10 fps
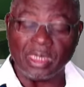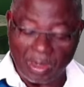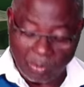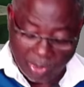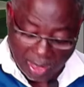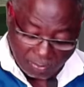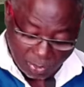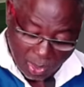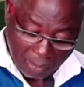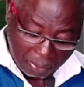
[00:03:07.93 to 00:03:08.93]
And we have
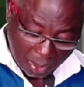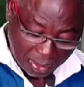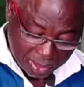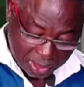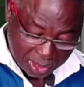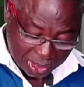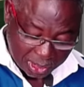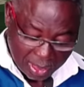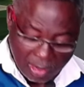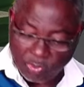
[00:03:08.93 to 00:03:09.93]
no
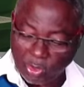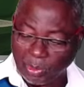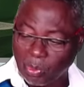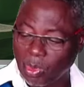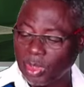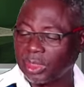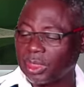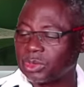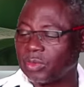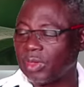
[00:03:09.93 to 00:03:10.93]
apologies for the
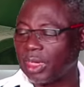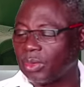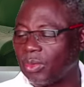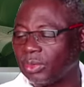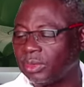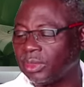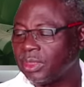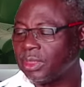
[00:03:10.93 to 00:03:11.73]
workings of our God.